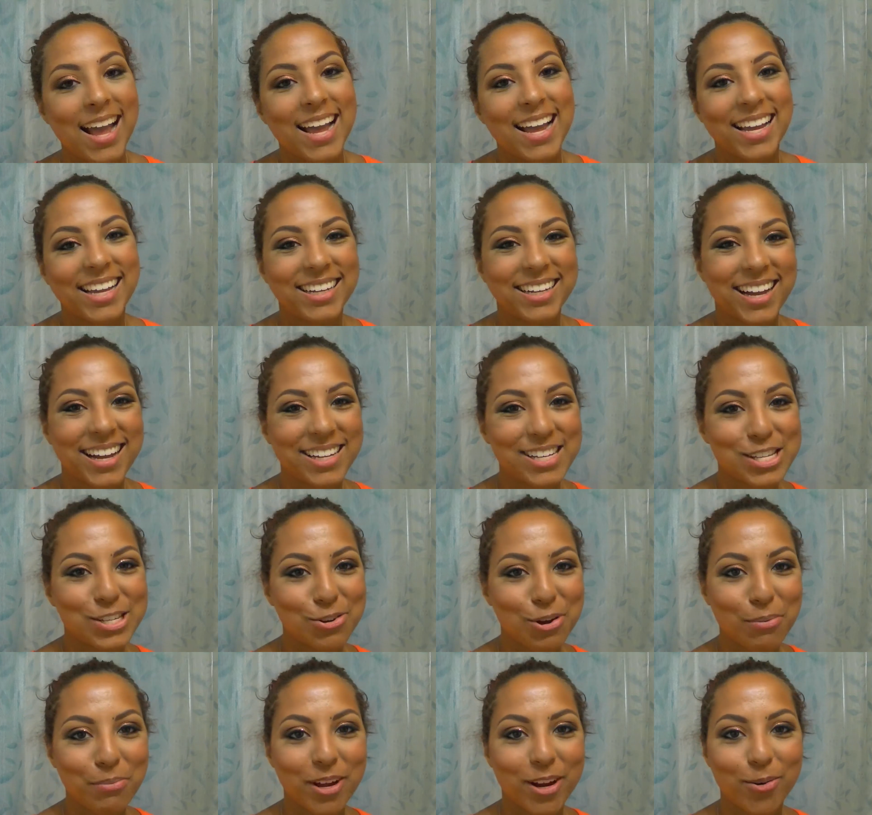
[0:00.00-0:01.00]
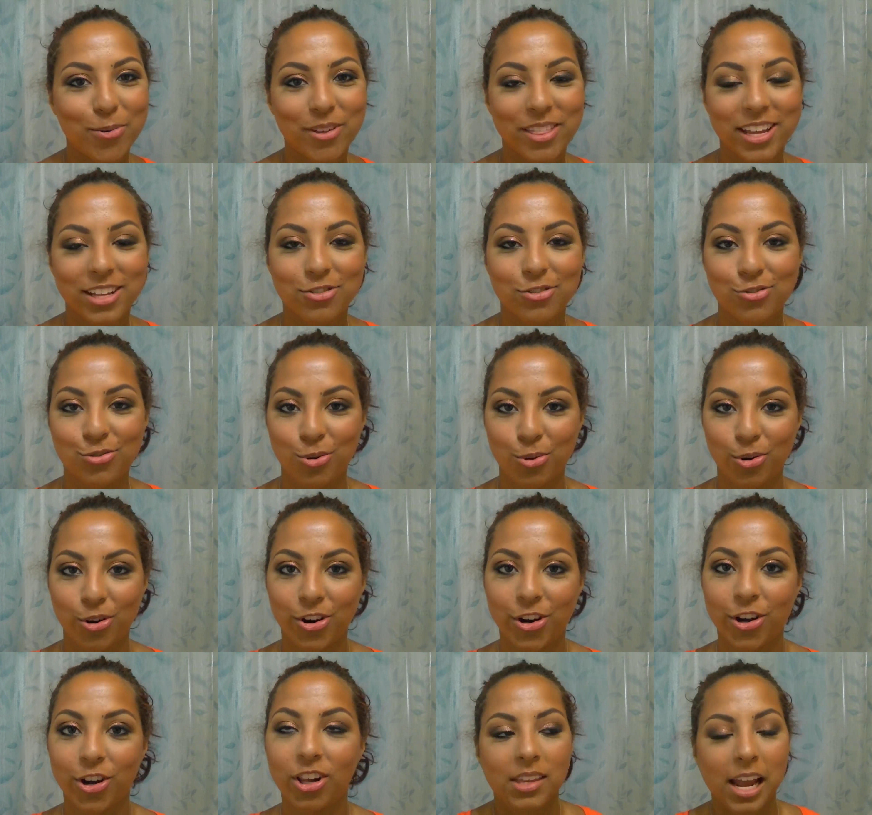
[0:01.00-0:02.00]
Hey guys, so I'm here with a
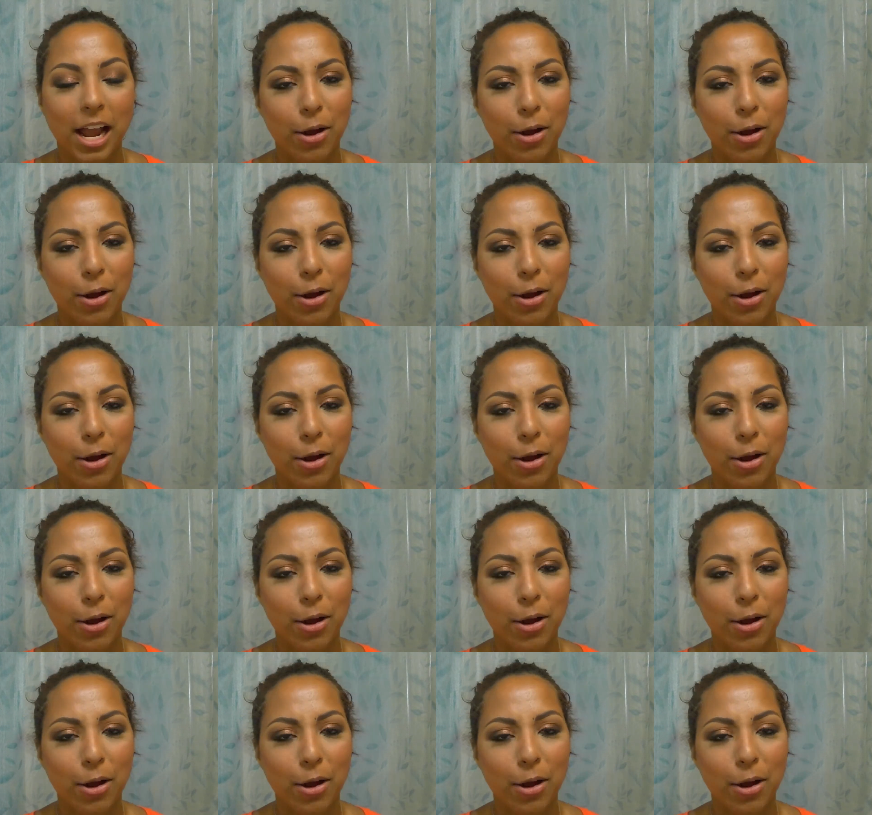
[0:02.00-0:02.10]
tutorial.